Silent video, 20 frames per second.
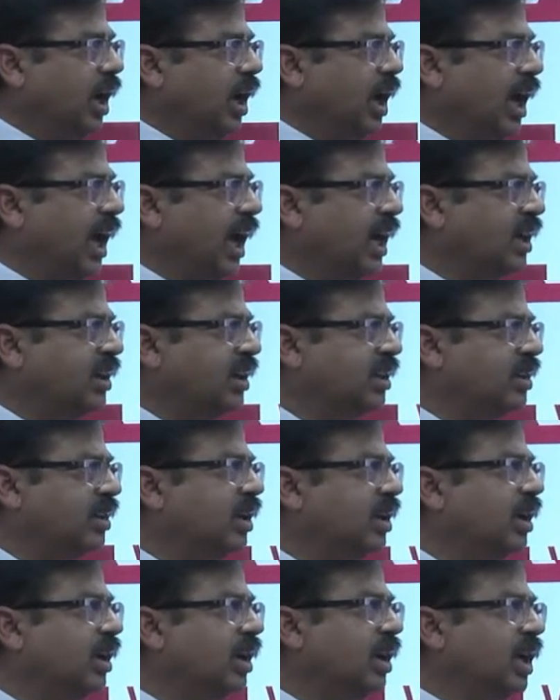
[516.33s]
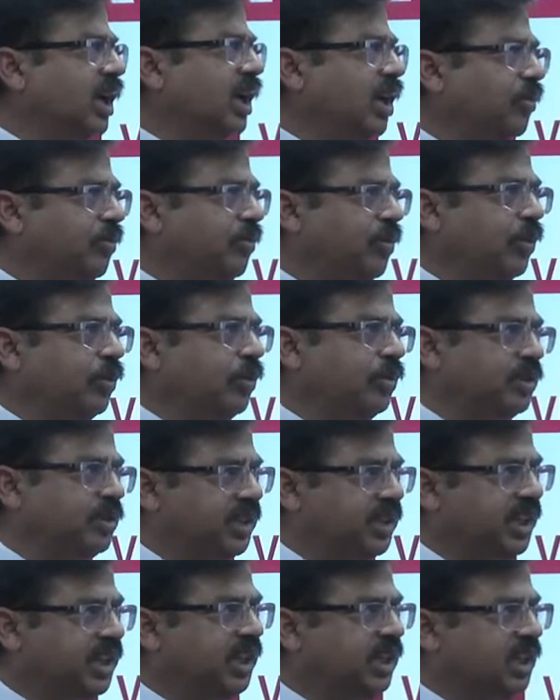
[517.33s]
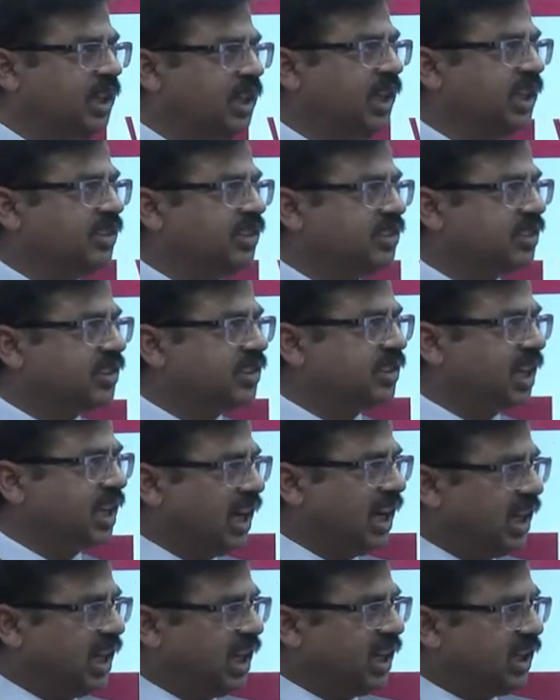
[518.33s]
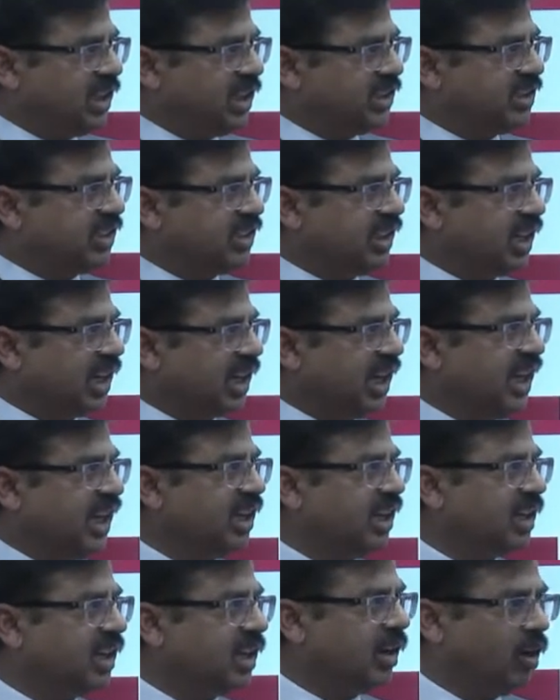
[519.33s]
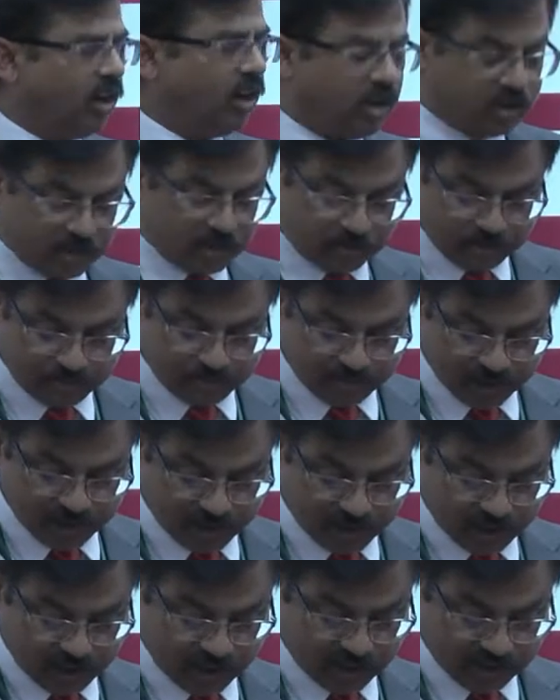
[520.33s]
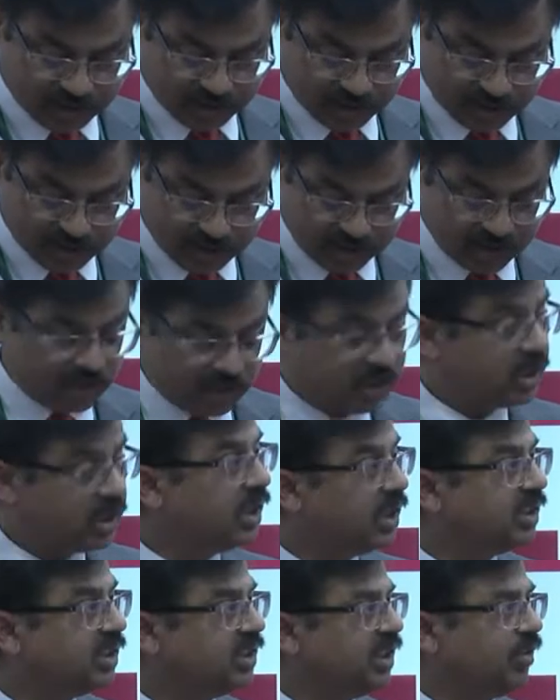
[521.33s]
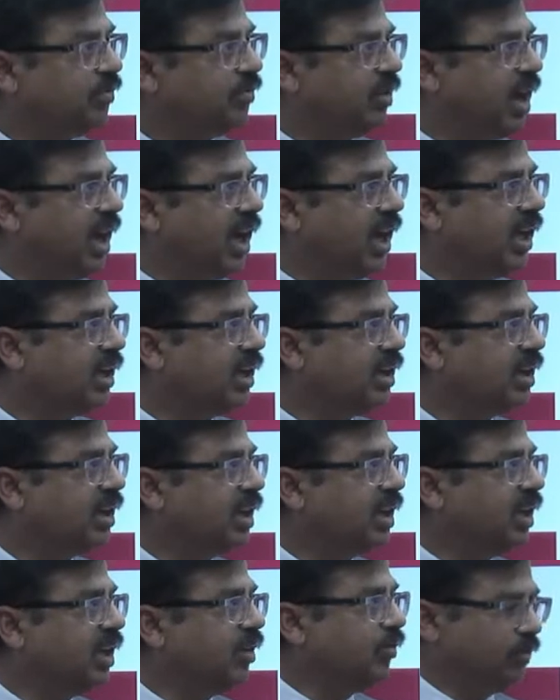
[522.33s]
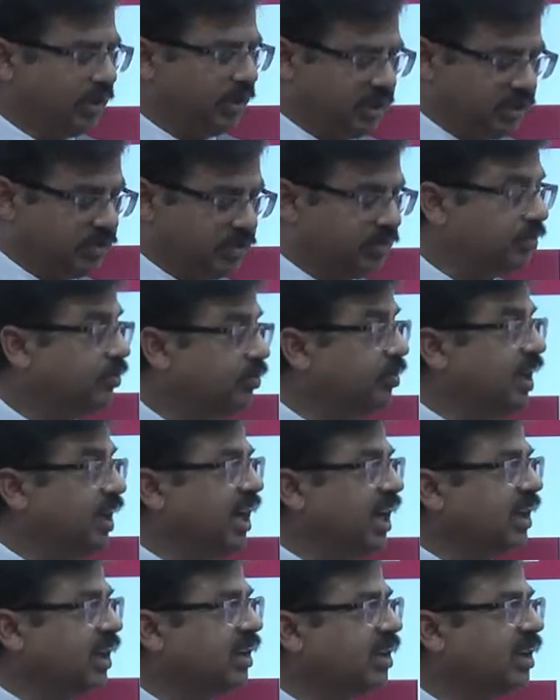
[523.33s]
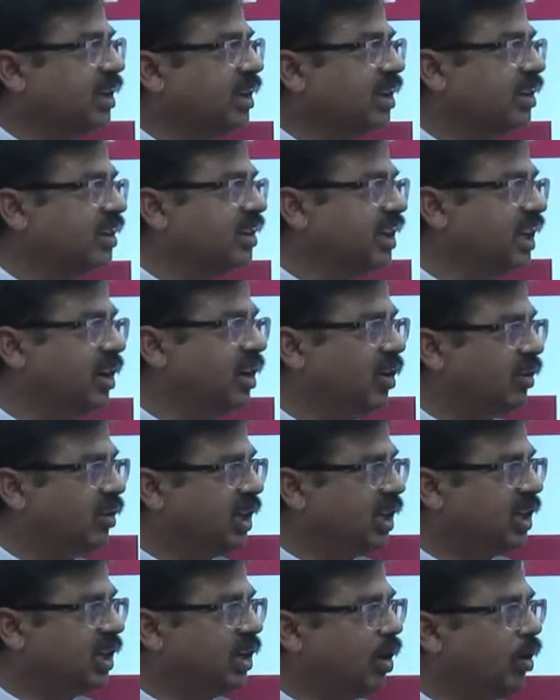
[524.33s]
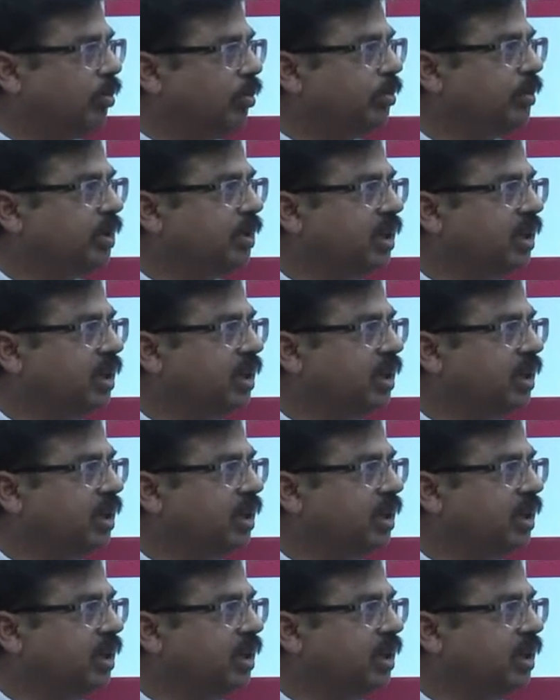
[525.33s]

And if you see this color, this is again a raw uh, sapphire, which we are seeing on the top.